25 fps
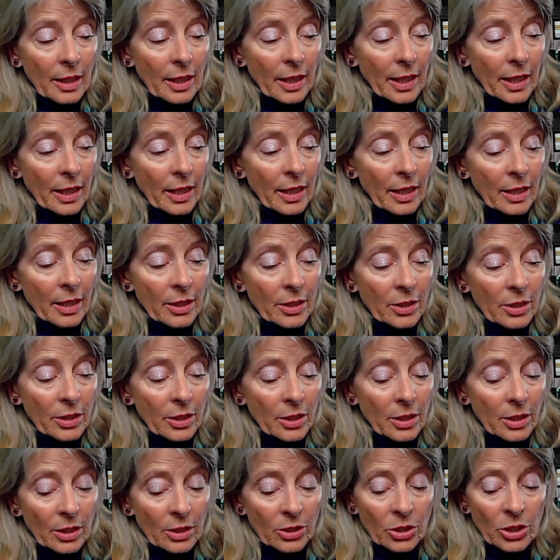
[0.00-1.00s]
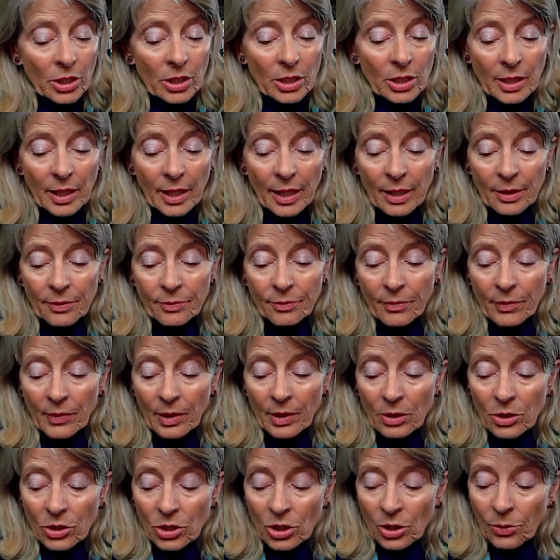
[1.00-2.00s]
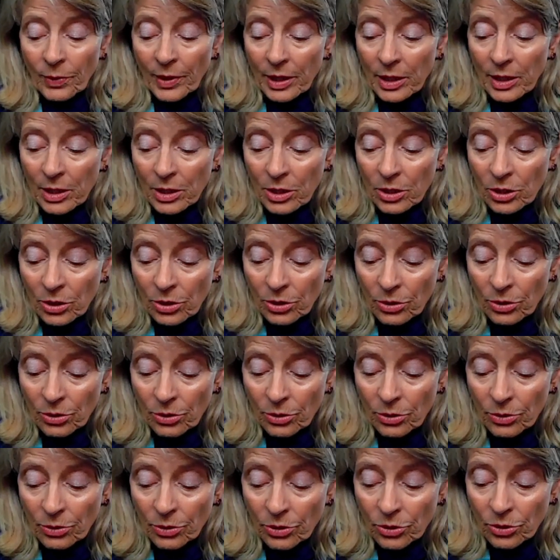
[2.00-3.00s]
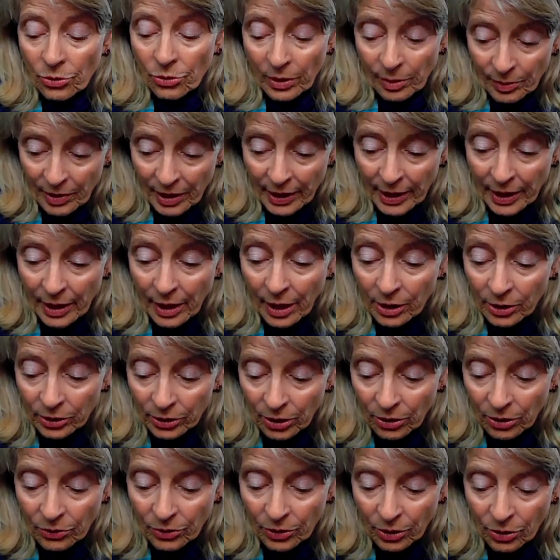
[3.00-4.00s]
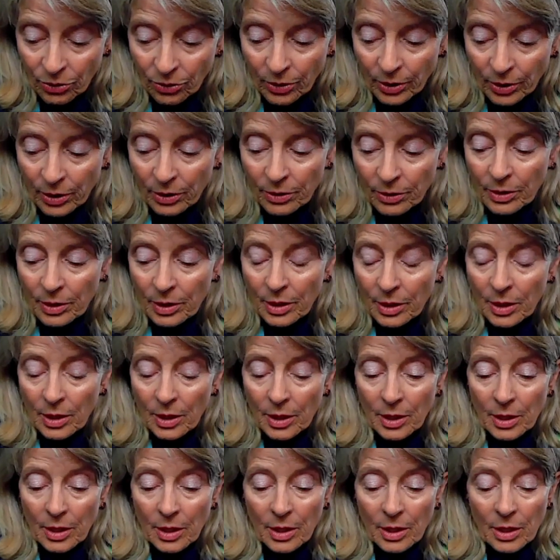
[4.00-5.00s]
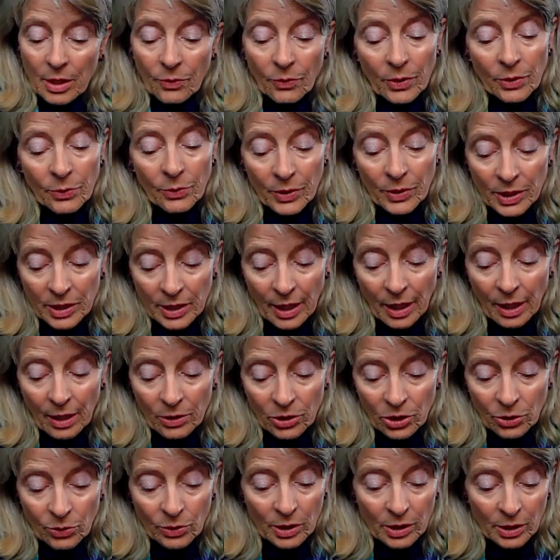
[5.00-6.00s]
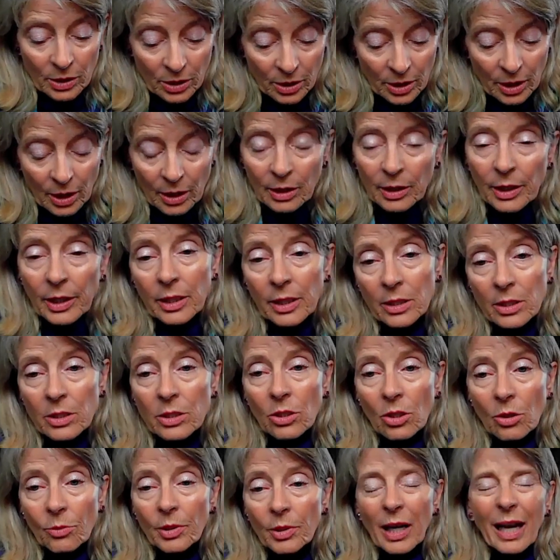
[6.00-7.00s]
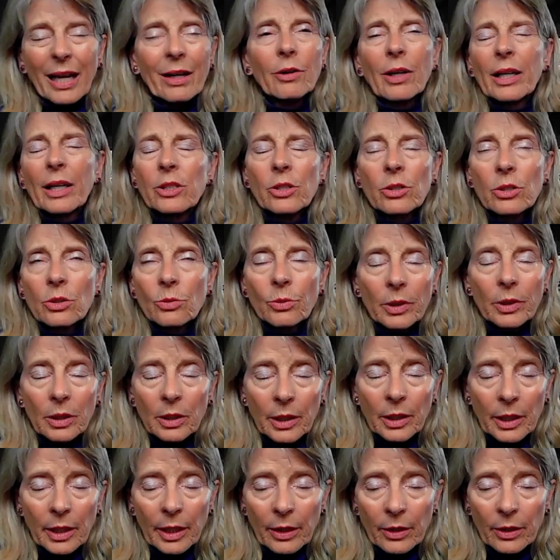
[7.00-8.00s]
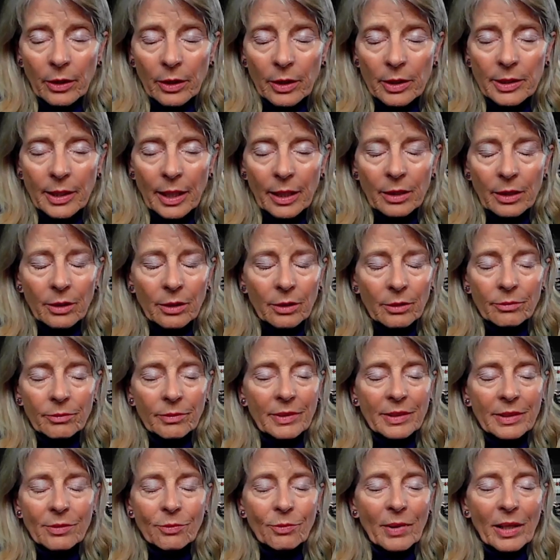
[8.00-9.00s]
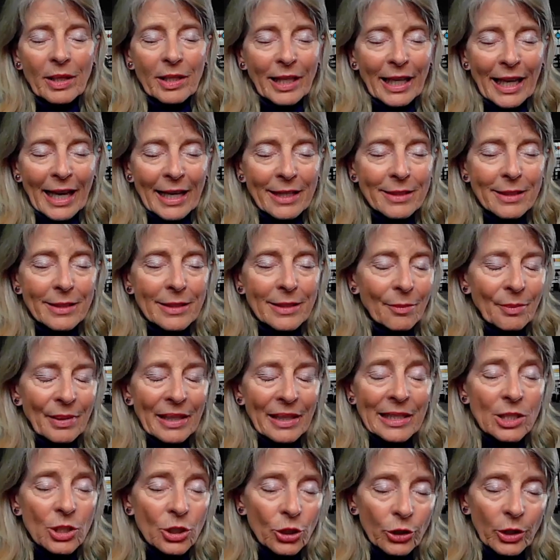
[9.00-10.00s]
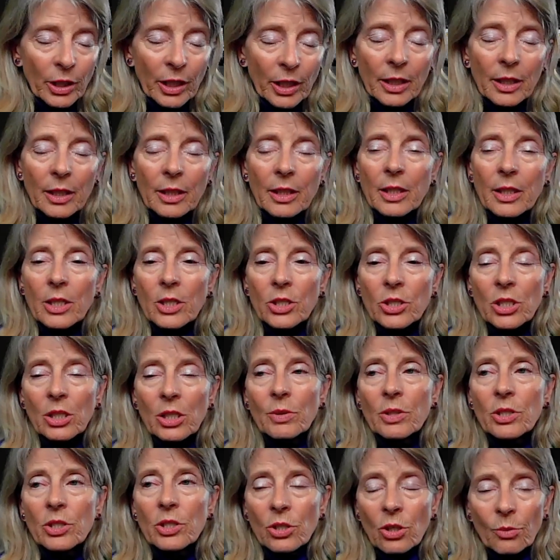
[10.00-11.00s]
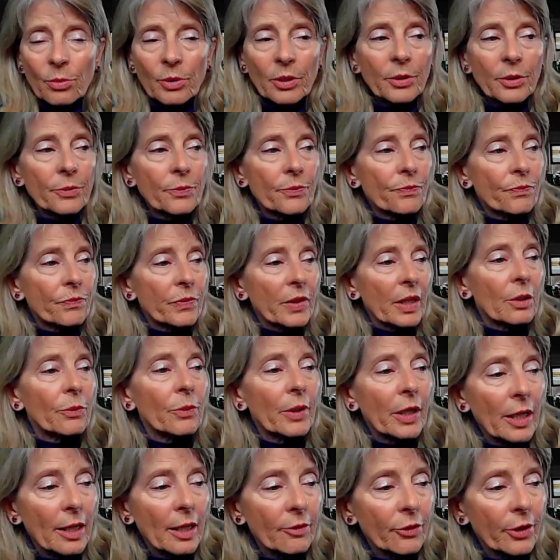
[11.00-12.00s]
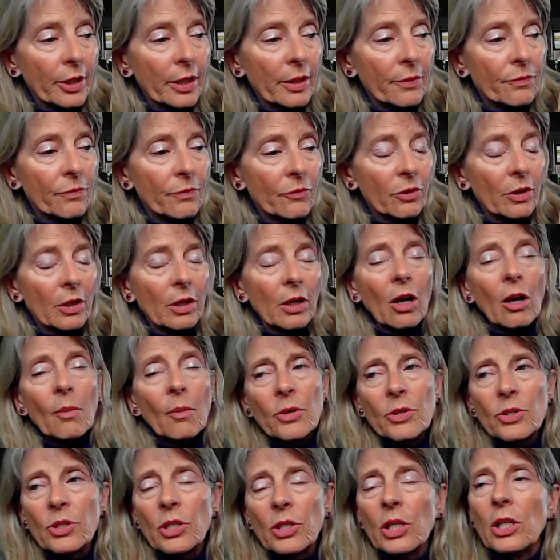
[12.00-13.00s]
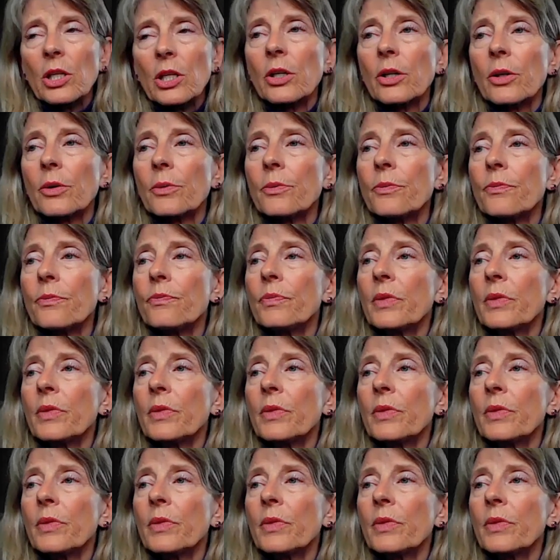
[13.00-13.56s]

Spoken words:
And she said she went into treatment again on her own accord. When she was clean and sober. I don't like to use the word clean either, because that indicates that somebody's dirty. She was sober in recovery for almost a year.